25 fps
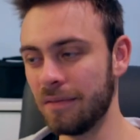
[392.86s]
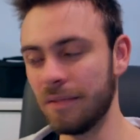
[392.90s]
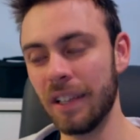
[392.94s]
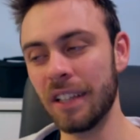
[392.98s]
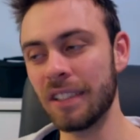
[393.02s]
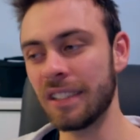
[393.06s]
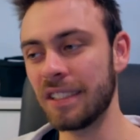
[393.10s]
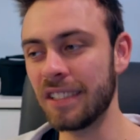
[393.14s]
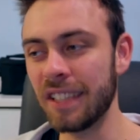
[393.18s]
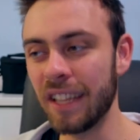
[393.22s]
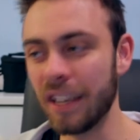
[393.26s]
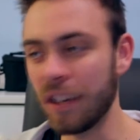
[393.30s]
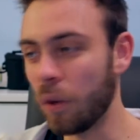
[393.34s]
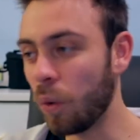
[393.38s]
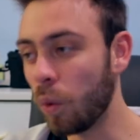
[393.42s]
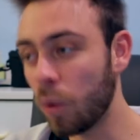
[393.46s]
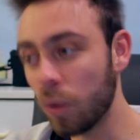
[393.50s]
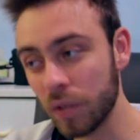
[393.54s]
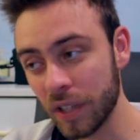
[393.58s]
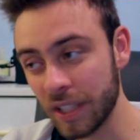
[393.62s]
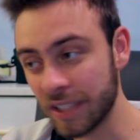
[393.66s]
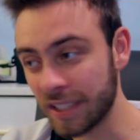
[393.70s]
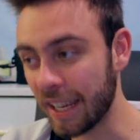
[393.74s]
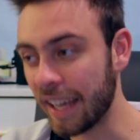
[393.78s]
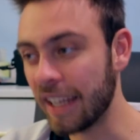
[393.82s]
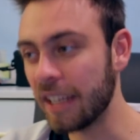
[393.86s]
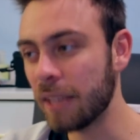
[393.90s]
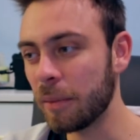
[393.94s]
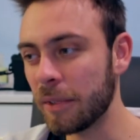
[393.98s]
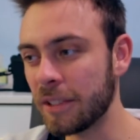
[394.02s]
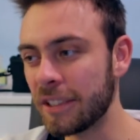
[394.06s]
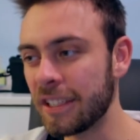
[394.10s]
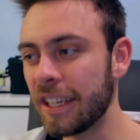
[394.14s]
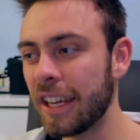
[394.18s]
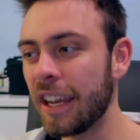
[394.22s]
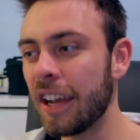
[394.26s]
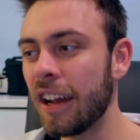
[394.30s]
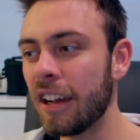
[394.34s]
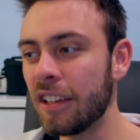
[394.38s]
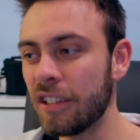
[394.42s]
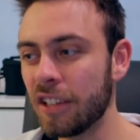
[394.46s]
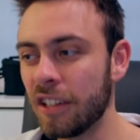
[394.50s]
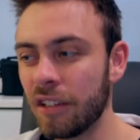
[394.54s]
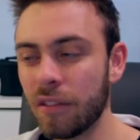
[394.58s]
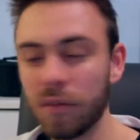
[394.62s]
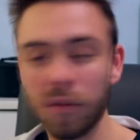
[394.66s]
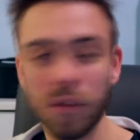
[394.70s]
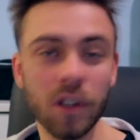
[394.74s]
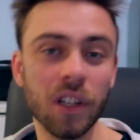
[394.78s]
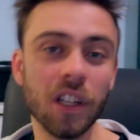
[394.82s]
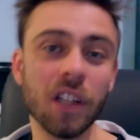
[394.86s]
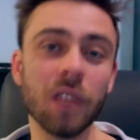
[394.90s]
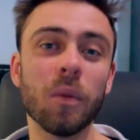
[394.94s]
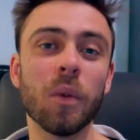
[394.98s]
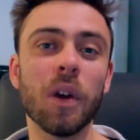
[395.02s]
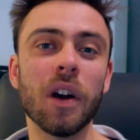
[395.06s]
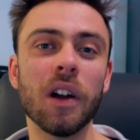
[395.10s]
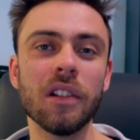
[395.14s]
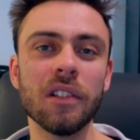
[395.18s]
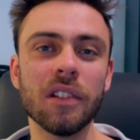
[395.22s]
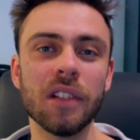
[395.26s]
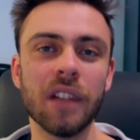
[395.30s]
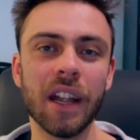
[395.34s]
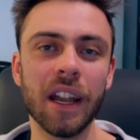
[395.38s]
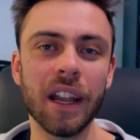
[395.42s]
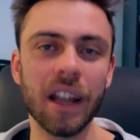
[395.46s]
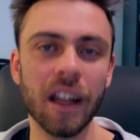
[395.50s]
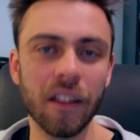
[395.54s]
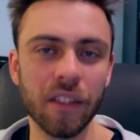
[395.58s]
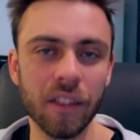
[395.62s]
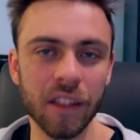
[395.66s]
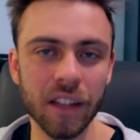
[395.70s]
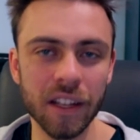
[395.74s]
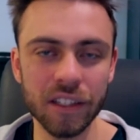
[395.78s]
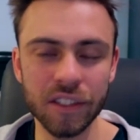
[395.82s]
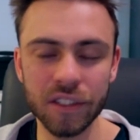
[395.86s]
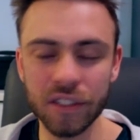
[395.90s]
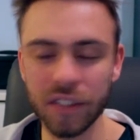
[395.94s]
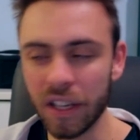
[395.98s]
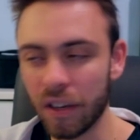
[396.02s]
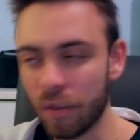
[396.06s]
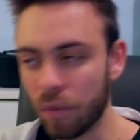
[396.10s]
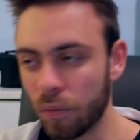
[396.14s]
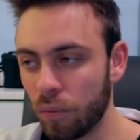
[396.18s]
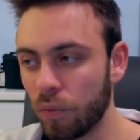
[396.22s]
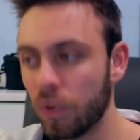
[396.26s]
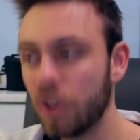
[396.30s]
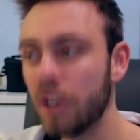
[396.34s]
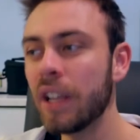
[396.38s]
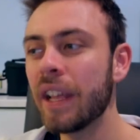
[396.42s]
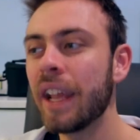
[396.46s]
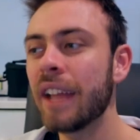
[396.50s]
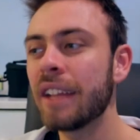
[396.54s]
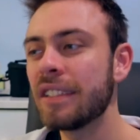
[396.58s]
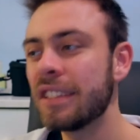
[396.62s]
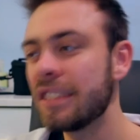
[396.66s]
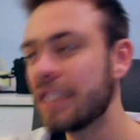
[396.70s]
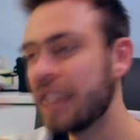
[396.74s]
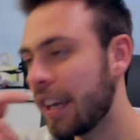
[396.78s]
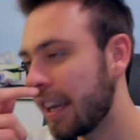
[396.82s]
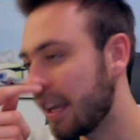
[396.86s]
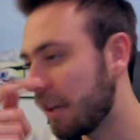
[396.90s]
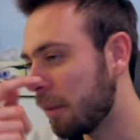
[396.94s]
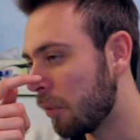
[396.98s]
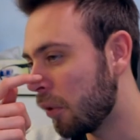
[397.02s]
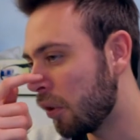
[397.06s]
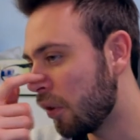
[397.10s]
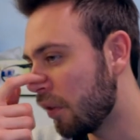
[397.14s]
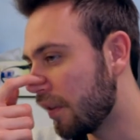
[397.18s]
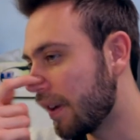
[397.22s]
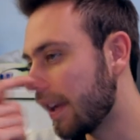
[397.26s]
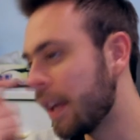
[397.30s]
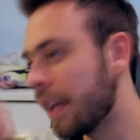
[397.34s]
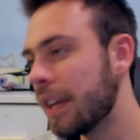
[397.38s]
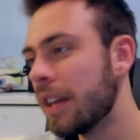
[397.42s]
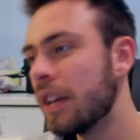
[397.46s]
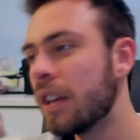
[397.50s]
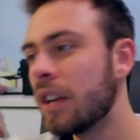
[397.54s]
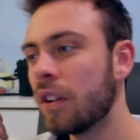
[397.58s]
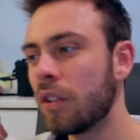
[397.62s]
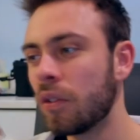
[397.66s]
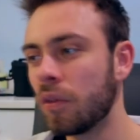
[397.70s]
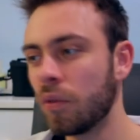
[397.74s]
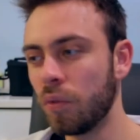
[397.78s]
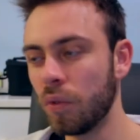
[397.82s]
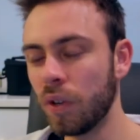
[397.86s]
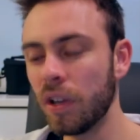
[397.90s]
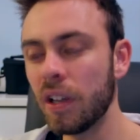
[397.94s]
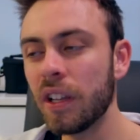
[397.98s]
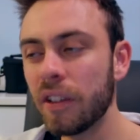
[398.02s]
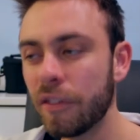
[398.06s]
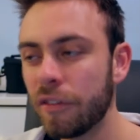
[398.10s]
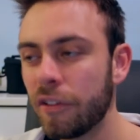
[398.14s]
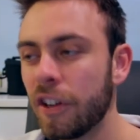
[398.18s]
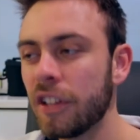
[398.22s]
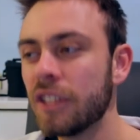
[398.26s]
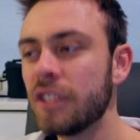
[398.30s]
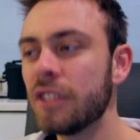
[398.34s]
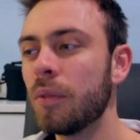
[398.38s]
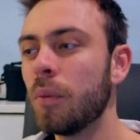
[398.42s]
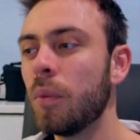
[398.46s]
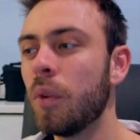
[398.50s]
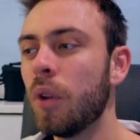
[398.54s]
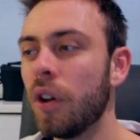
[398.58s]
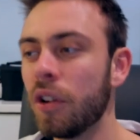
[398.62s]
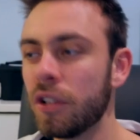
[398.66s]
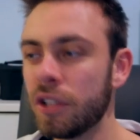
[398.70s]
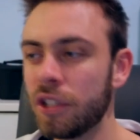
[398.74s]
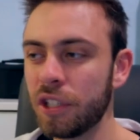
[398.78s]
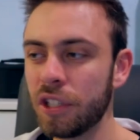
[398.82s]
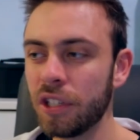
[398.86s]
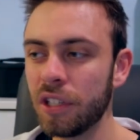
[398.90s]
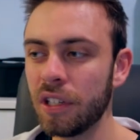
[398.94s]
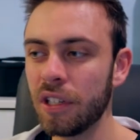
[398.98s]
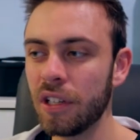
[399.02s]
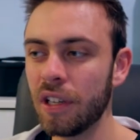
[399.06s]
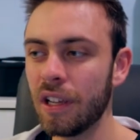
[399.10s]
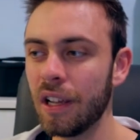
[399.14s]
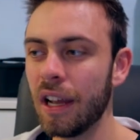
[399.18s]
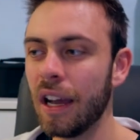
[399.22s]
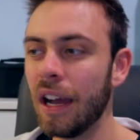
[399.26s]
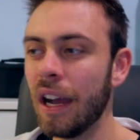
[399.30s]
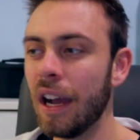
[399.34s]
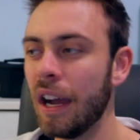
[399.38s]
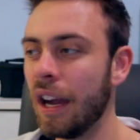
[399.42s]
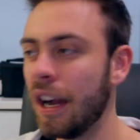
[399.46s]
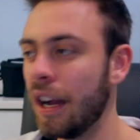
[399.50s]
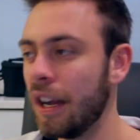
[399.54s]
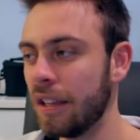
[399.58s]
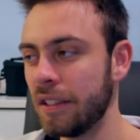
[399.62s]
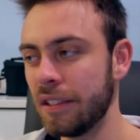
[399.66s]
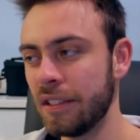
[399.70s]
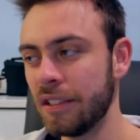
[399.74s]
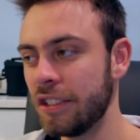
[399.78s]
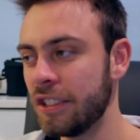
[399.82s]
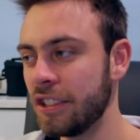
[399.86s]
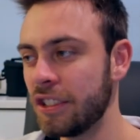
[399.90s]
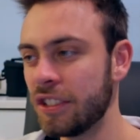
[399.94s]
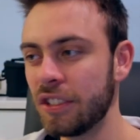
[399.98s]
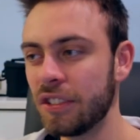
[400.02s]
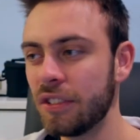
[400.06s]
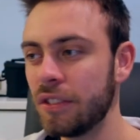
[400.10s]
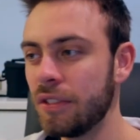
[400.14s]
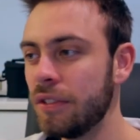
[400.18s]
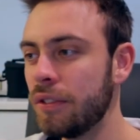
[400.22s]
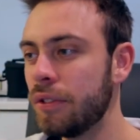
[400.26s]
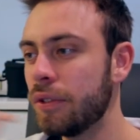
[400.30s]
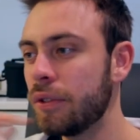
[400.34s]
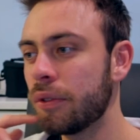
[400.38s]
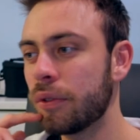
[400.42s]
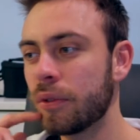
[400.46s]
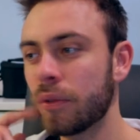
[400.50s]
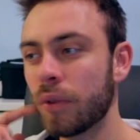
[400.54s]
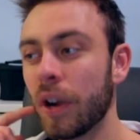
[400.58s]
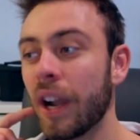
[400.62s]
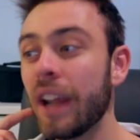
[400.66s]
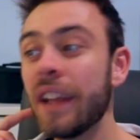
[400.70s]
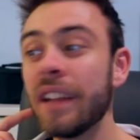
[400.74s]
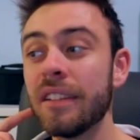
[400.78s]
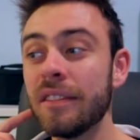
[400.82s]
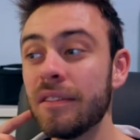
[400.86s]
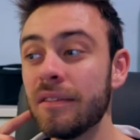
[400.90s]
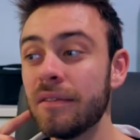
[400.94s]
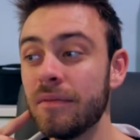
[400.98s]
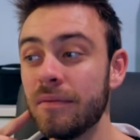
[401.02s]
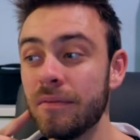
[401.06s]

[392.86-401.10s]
as I said, all these elements here are done really well, and I think it's a really entertaining movie, really fun to watch. Uh, just great,